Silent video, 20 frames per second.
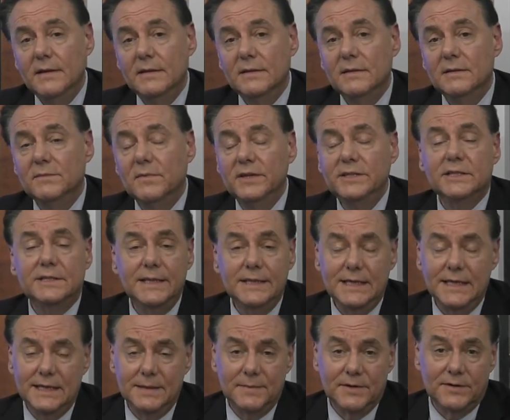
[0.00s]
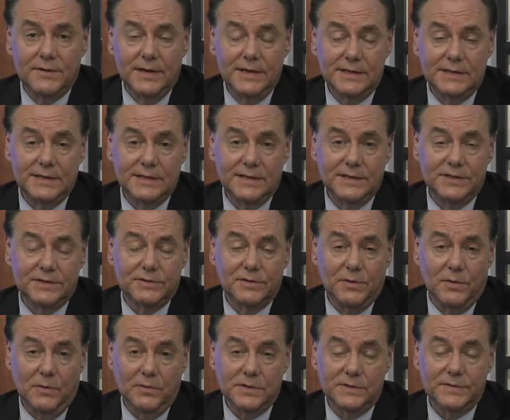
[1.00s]
the much needed immigration
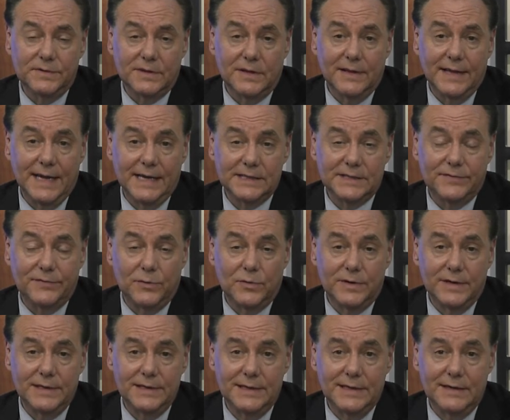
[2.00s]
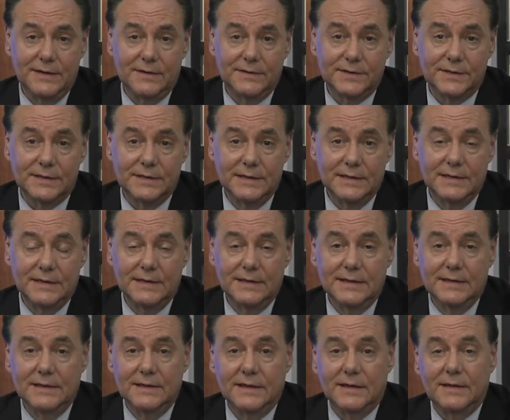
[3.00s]
controls for the last 40 years.
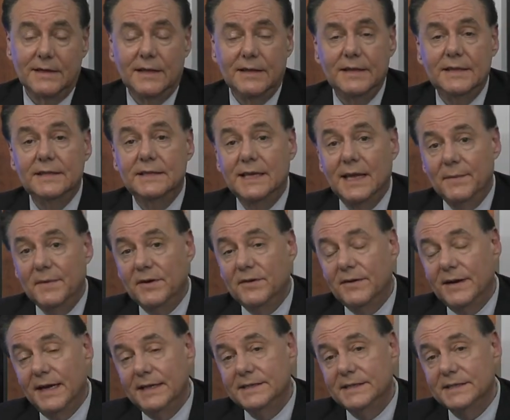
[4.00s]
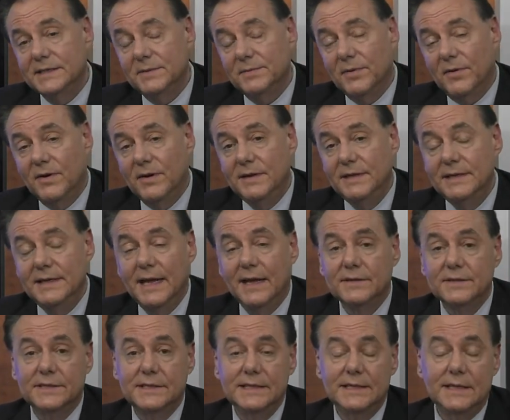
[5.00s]
Clearly, the Democrats as a party
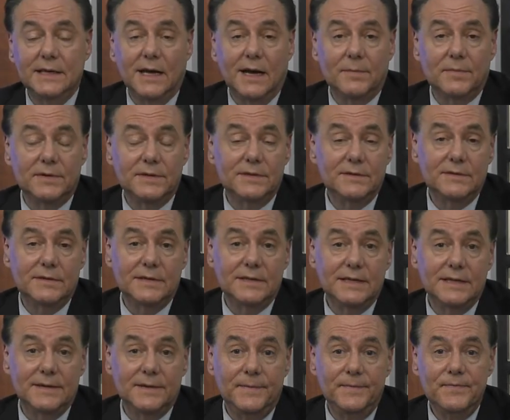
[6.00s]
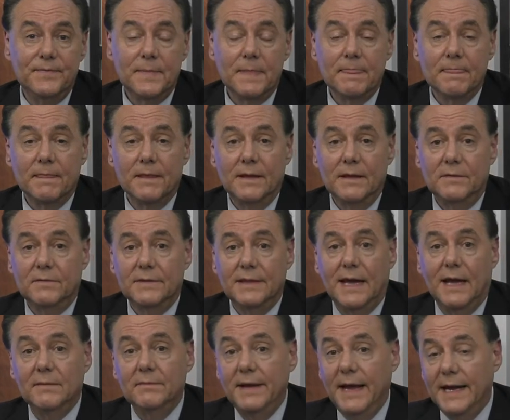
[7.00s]
now see an opportunity.
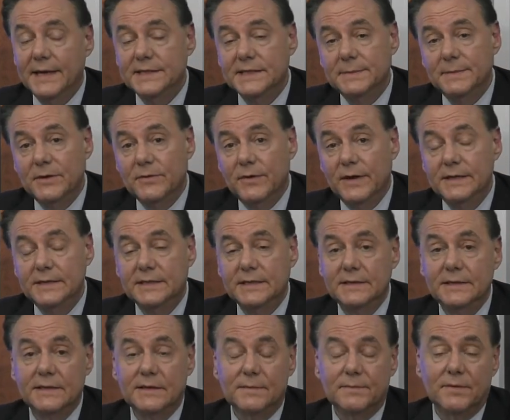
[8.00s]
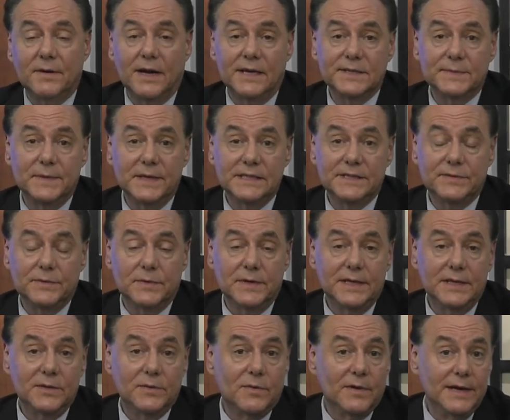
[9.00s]
Without mass immigration, their prospects for
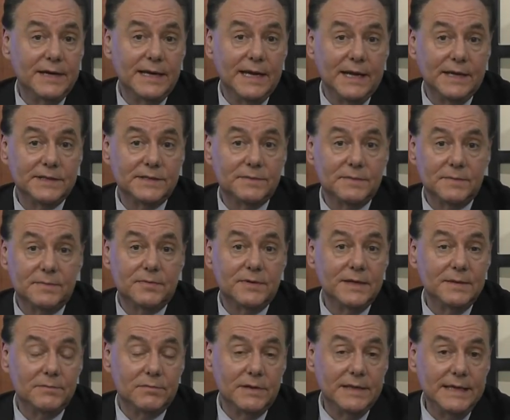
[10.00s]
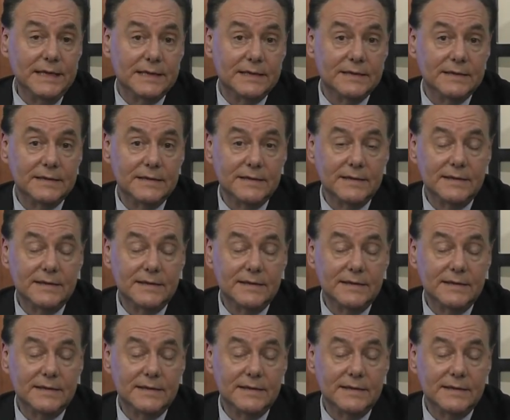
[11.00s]
winning the White House have been pretty bleak.